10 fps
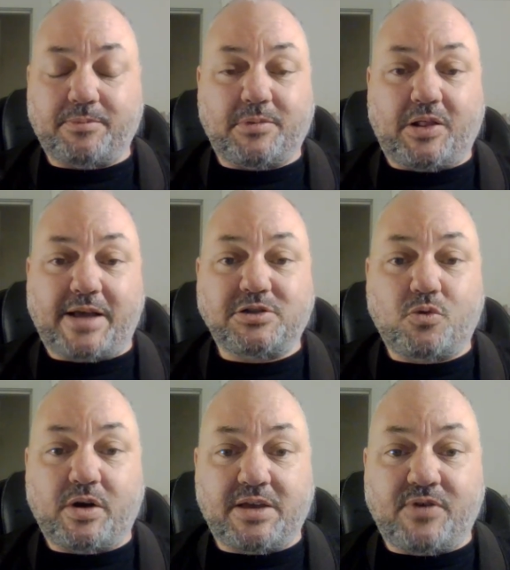last
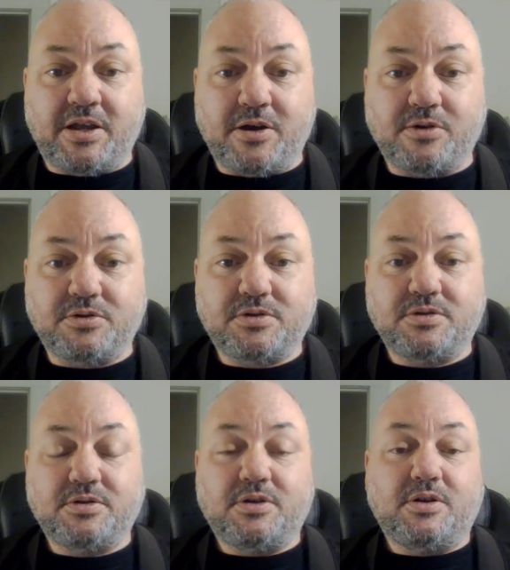20 videos
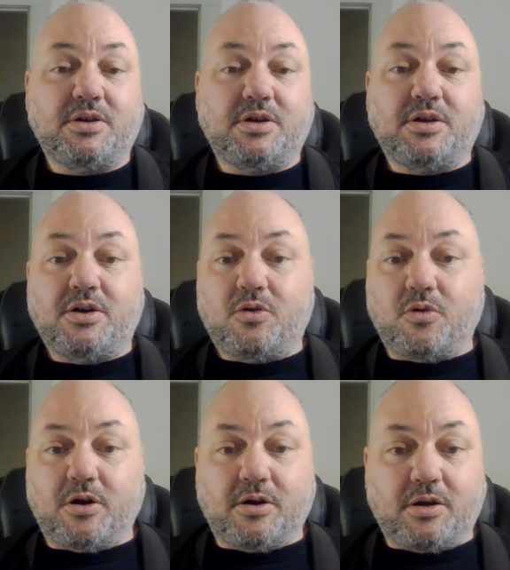
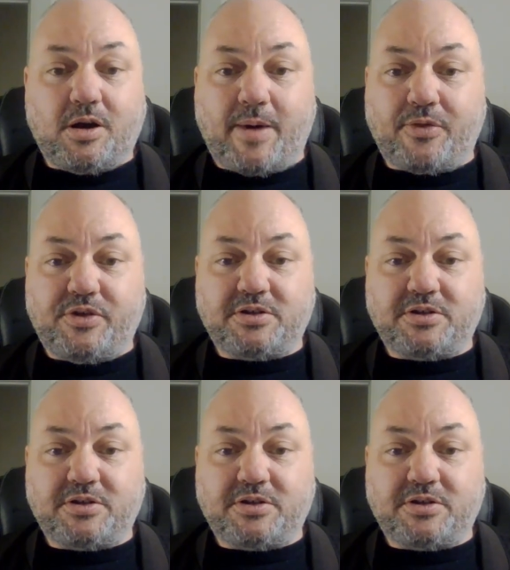were about this.